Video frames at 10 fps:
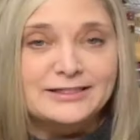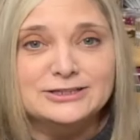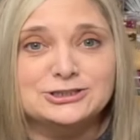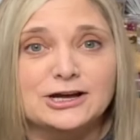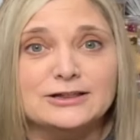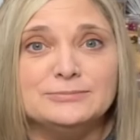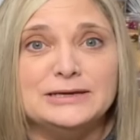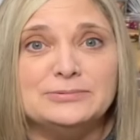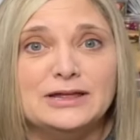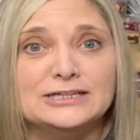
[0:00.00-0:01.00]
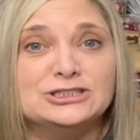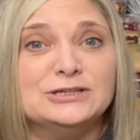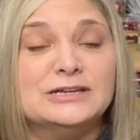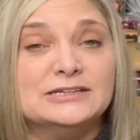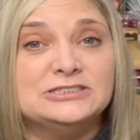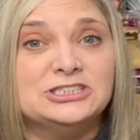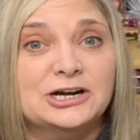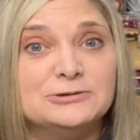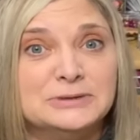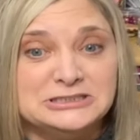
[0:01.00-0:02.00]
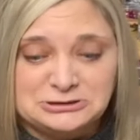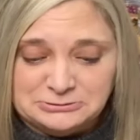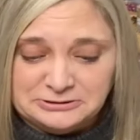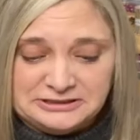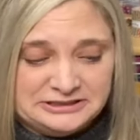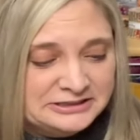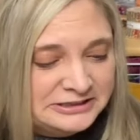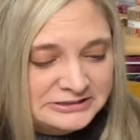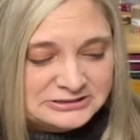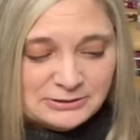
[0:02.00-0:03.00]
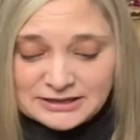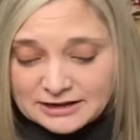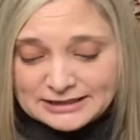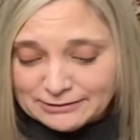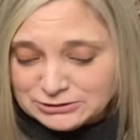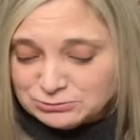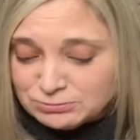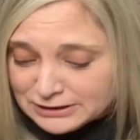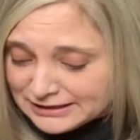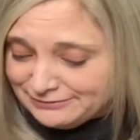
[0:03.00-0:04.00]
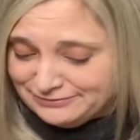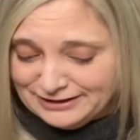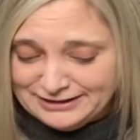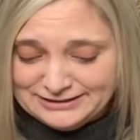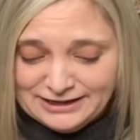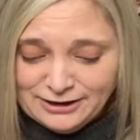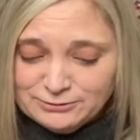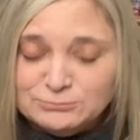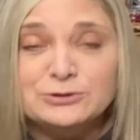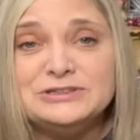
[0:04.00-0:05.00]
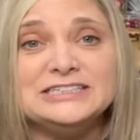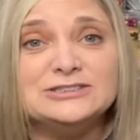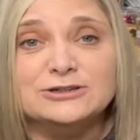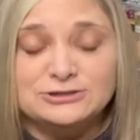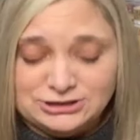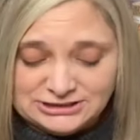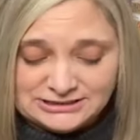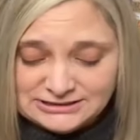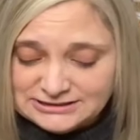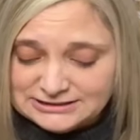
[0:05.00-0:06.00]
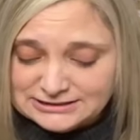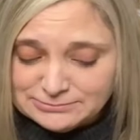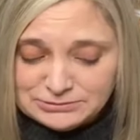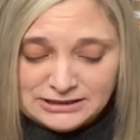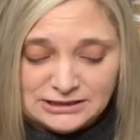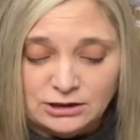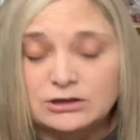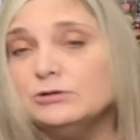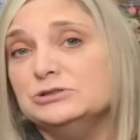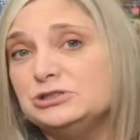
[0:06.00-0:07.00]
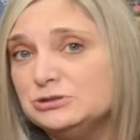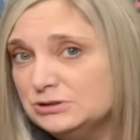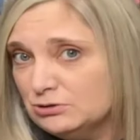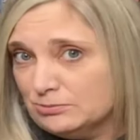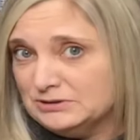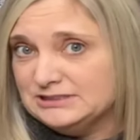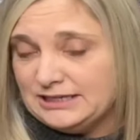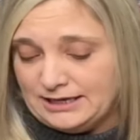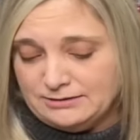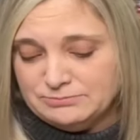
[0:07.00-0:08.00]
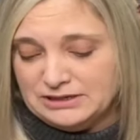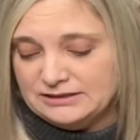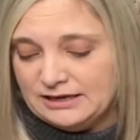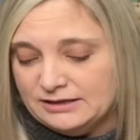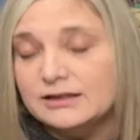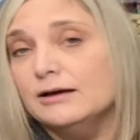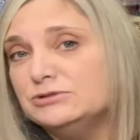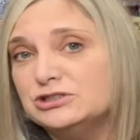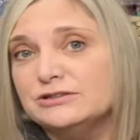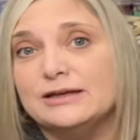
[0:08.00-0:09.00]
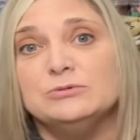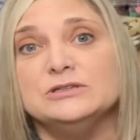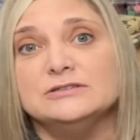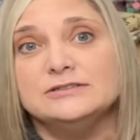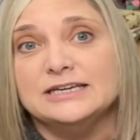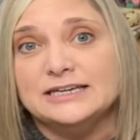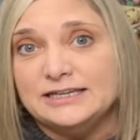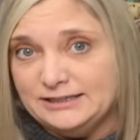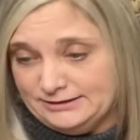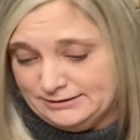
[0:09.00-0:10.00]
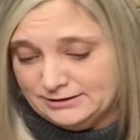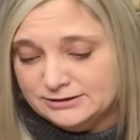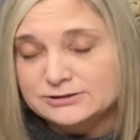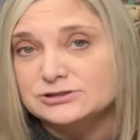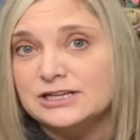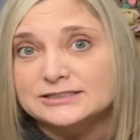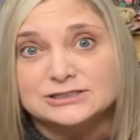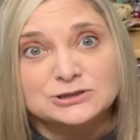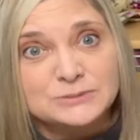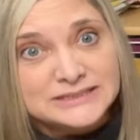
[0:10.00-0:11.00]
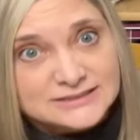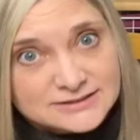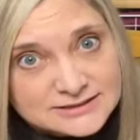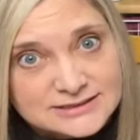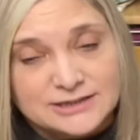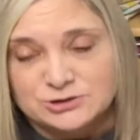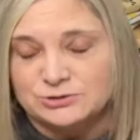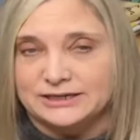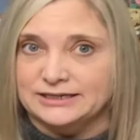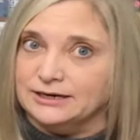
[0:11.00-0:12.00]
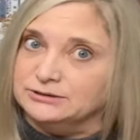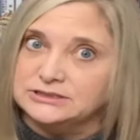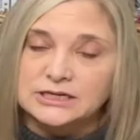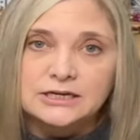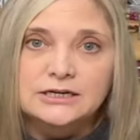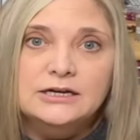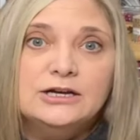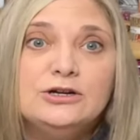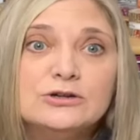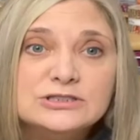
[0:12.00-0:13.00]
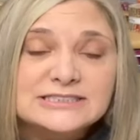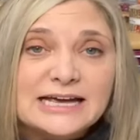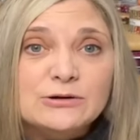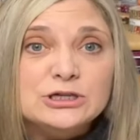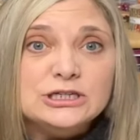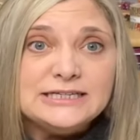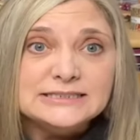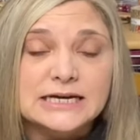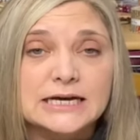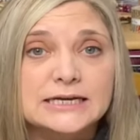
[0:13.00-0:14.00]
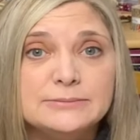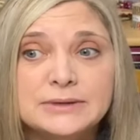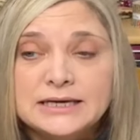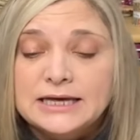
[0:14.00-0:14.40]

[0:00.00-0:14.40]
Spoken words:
the chocolate people actually shared my story. So I thought that was really fun. Ruth, these are just simply almost too adorable to eat, but I'm sure they will get eaten. There's lots of sweets in this house right now. It's Girl Scout cookie time,